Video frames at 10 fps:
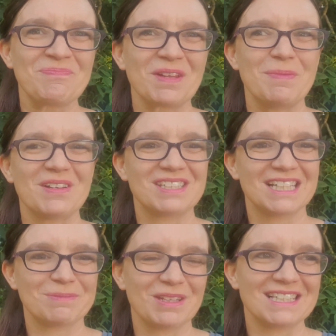About
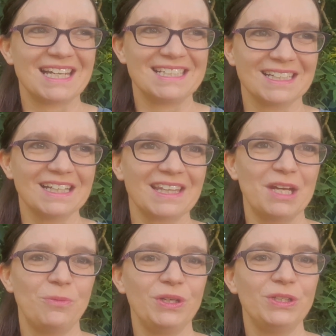6 months later,
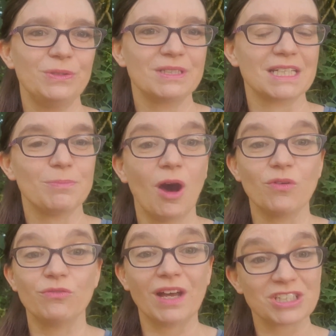they were used as part
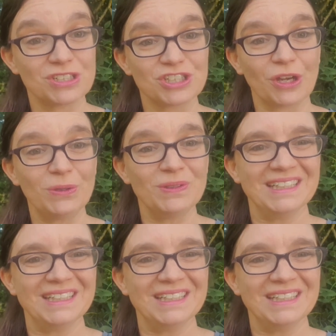of a fashion show